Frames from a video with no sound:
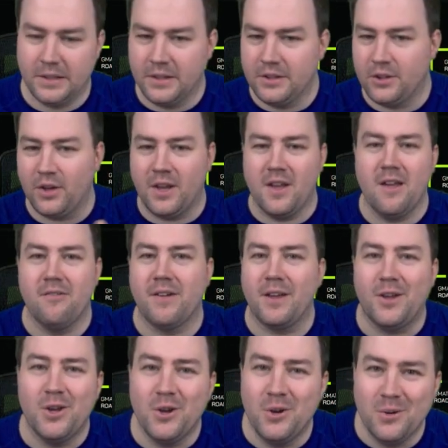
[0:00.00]
Tony,
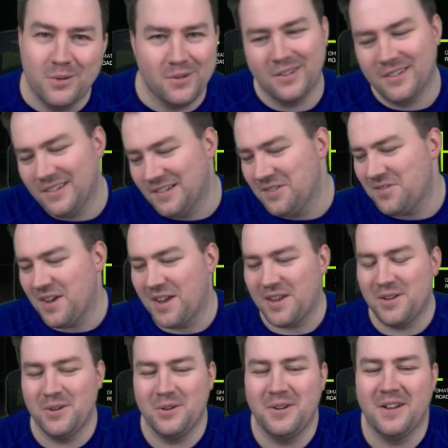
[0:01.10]
thank you, thank
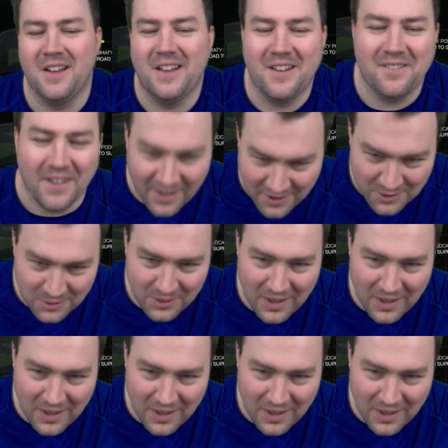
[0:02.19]
you,